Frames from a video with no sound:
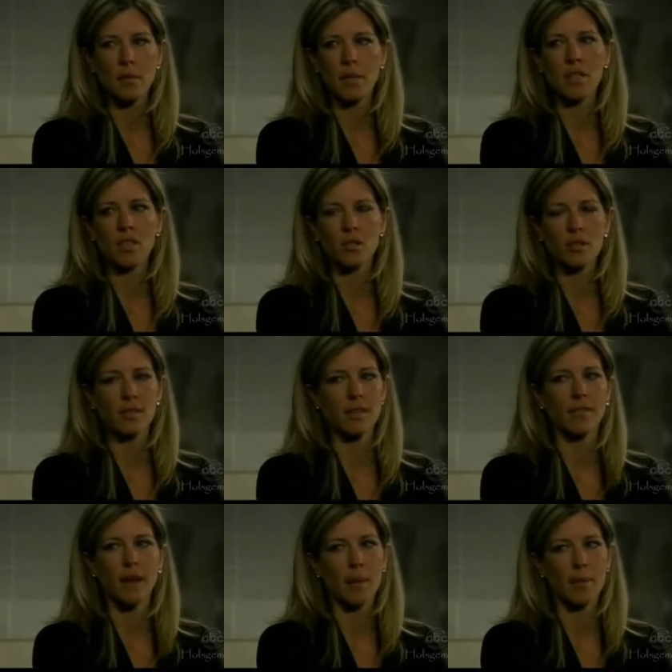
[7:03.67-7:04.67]
But I'm gonna make
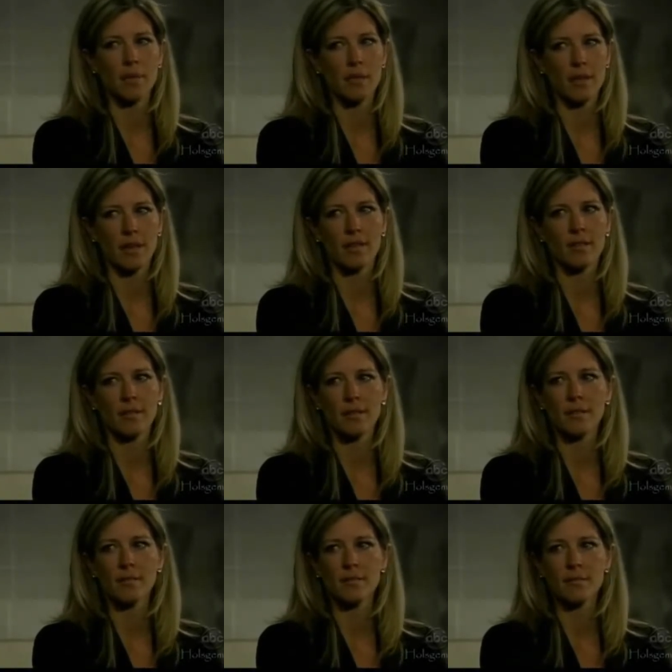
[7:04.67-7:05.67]
sure this never happens again.